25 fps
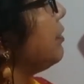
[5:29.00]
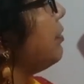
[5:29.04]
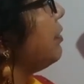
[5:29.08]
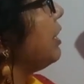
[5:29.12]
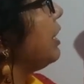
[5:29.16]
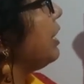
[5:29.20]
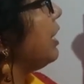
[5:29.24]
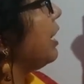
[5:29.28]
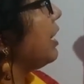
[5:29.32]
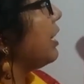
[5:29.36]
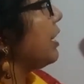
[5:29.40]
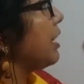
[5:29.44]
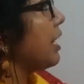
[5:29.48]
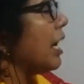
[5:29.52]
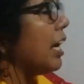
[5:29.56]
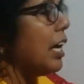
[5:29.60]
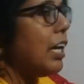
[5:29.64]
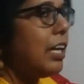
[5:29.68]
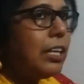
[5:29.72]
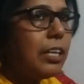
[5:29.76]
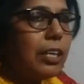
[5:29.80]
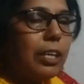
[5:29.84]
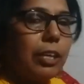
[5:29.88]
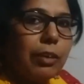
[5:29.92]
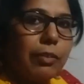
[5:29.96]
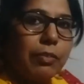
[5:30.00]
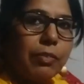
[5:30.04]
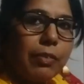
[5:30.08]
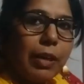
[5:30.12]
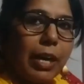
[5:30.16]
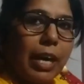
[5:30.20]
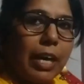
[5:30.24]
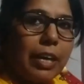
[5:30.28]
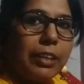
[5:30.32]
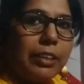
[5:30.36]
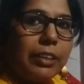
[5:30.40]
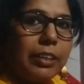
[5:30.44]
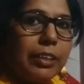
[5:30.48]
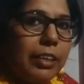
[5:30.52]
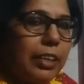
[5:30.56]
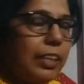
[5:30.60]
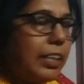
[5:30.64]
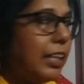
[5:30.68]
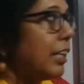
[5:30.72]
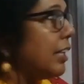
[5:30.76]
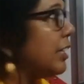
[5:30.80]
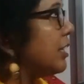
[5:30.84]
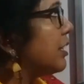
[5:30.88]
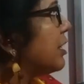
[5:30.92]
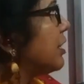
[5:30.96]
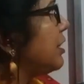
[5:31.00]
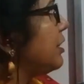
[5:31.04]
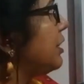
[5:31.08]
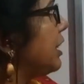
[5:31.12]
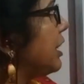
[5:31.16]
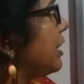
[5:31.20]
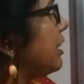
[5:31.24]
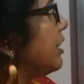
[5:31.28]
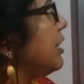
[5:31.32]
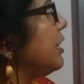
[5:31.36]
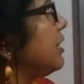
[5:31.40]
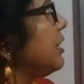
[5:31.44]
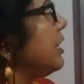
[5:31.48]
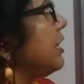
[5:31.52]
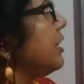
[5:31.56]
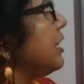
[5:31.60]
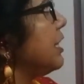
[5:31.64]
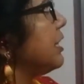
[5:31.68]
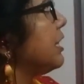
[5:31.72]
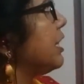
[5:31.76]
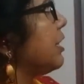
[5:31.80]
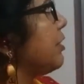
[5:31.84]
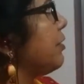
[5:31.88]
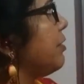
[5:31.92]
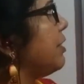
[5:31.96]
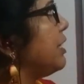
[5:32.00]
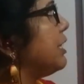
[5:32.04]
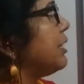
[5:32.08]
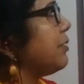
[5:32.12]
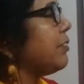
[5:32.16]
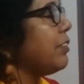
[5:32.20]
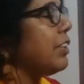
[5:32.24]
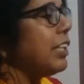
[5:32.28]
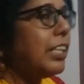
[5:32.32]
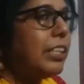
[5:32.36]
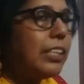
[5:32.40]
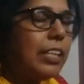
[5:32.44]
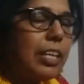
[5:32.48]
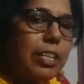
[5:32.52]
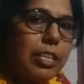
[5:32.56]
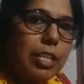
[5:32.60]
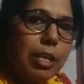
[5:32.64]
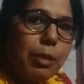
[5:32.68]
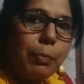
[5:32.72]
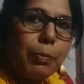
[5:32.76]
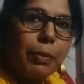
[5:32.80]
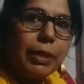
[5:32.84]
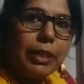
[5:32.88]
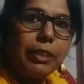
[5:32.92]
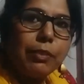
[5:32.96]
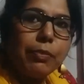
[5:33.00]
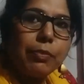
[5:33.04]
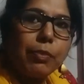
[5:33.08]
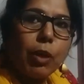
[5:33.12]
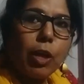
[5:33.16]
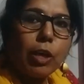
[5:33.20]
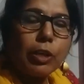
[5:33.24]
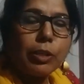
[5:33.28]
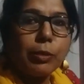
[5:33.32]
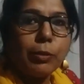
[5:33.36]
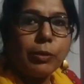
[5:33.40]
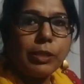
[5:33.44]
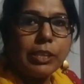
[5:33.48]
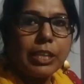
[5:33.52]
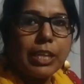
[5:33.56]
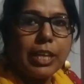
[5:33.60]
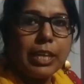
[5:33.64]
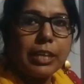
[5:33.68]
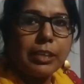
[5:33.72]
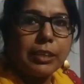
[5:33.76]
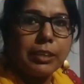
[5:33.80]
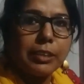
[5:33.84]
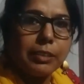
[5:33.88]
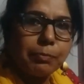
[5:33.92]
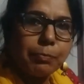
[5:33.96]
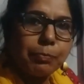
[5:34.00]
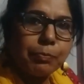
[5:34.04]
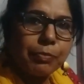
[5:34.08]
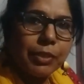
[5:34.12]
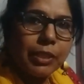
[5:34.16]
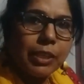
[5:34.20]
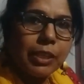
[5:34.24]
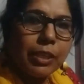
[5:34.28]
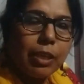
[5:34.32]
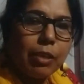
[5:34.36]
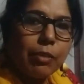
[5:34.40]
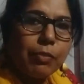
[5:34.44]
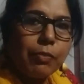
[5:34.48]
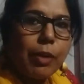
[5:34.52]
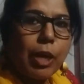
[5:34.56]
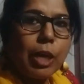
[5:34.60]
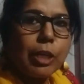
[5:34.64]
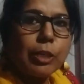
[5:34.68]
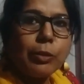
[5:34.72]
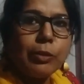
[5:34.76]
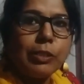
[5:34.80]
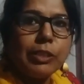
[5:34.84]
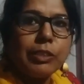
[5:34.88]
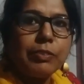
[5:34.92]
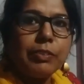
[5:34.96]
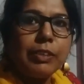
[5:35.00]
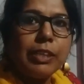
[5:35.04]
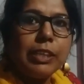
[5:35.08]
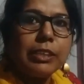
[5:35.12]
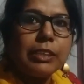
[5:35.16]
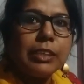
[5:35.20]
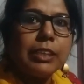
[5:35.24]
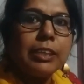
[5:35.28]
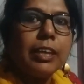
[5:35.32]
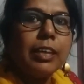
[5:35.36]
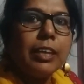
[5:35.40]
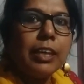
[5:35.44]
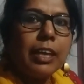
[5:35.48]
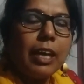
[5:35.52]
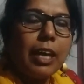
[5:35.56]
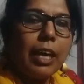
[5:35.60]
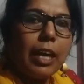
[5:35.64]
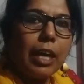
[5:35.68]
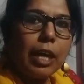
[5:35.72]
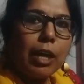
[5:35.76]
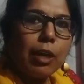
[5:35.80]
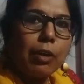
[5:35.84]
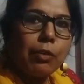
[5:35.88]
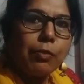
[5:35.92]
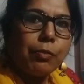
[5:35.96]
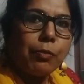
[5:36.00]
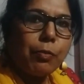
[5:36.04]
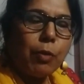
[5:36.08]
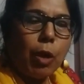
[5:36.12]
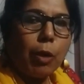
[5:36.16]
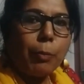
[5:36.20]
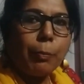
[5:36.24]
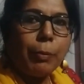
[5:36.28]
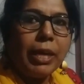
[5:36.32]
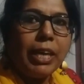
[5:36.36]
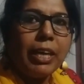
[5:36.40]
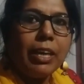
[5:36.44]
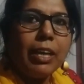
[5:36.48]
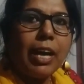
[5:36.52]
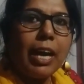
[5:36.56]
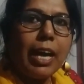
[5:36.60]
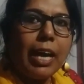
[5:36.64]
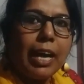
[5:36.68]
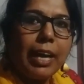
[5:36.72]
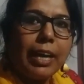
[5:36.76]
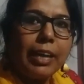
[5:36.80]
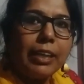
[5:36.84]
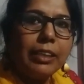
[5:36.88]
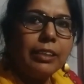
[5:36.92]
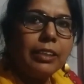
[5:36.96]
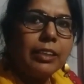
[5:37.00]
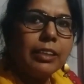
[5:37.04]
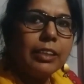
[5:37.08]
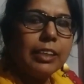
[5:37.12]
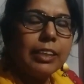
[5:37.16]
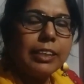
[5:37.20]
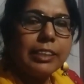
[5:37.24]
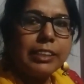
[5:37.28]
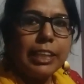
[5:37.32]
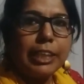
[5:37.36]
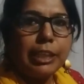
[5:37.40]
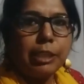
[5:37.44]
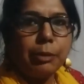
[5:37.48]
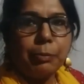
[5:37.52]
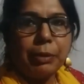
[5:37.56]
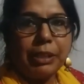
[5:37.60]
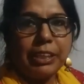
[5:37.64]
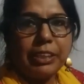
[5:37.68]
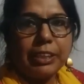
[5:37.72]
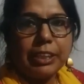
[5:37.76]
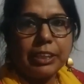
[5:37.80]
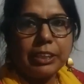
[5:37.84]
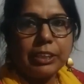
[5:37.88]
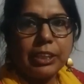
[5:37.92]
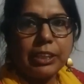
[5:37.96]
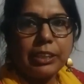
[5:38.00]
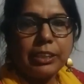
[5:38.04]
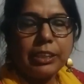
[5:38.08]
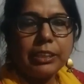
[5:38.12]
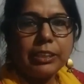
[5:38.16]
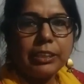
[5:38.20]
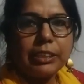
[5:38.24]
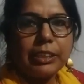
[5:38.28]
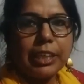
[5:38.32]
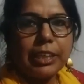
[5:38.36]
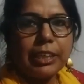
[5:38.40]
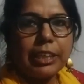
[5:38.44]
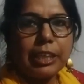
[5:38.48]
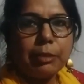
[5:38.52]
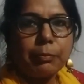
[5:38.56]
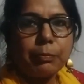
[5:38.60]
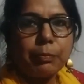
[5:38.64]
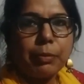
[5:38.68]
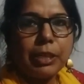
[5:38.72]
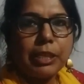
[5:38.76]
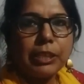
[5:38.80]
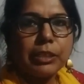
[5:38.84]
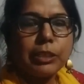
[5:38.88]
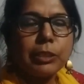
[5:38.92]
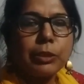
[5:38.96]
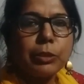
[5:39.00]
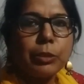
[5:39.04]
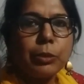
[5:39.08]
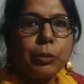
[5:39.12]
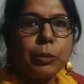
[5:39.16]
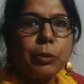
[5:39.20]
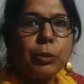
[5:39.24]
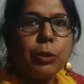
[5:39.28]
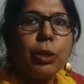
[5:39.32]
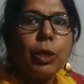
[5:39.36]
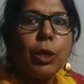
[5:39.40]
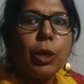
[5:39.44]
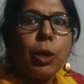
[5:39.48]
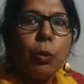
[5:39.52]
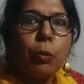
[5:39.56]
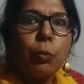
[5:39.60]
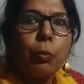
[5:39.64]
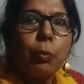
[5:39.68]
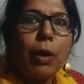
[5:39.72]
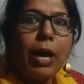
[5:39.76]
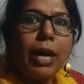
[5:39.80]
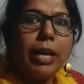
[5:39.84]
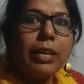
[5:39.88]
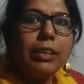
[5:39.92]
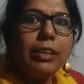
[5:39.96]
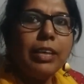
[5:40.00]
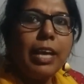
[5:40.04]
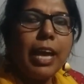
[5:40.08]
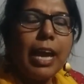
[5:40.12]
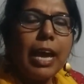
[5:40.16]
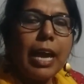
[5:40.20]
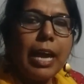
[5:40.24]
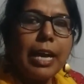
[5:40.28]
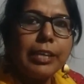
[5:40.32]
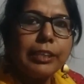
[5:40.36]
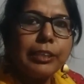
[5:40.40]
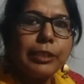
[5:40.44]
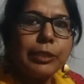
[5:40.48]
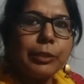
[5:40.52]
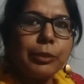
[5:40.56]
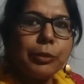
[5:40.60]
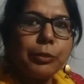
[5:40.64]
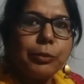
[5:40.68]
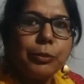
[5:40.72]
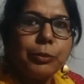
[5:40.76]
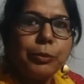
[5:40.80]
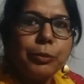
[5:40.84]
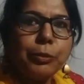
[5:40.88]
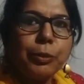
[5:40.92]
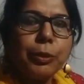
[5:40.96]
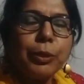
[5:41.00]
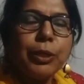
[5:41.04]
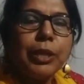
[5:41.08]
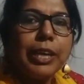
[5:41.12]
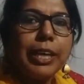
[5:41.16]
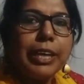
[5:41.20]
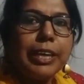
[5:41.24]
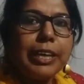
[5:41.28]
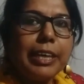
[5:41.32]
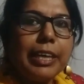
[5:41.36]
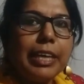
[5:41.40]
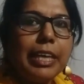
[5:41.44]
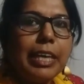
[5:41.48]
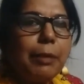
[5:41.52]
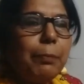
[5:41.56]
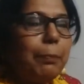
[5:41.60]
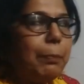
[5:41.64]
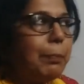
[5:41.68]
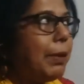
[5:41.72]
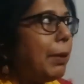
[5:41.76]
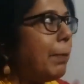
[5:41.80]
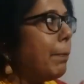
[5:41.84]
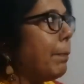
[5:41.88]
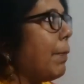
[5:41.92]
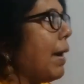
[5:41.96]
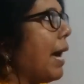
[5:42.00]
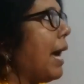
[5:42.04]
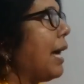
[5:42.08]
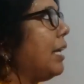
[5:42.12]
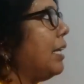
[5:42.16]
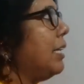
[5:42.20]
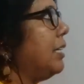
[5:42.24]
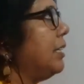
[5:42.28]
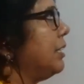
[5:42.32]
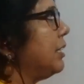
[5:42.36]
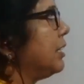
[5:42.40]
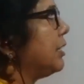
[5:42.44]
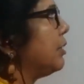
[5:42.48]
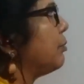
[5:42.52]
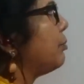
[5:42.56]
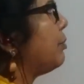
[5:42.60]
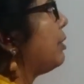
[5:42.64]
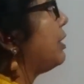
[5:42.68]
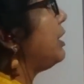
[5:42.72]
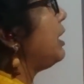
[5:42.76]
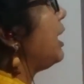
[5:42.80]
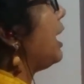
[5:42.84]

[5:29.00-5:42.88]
free area, we are decreasing the surface free energy, but floccules will forming and sedimentation is taking place. So one has to keep a balance. One